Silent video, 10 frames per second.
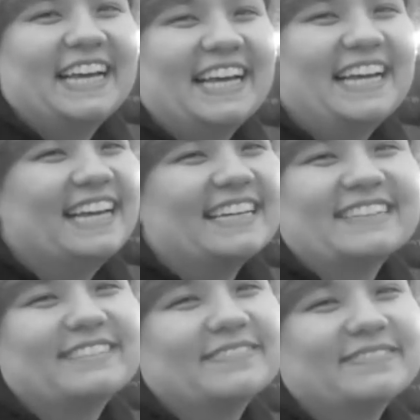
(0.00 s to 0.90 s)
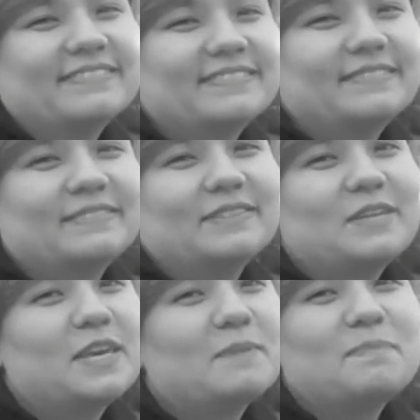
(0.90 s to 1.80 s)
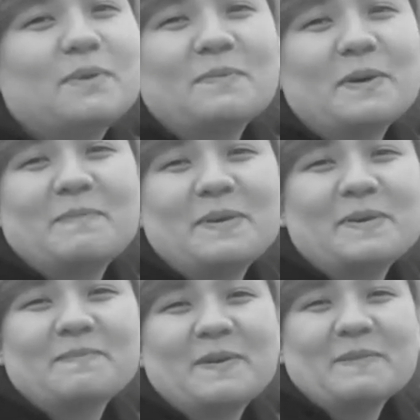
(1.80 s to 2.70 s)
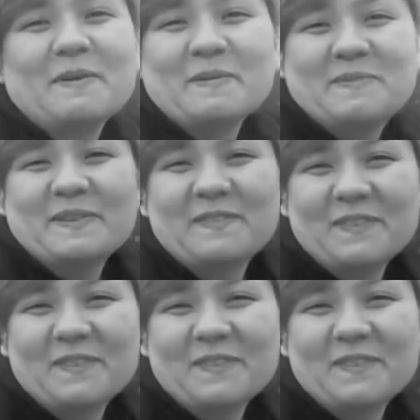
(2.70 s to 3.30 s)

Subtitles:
Oh, you get more and more beautiful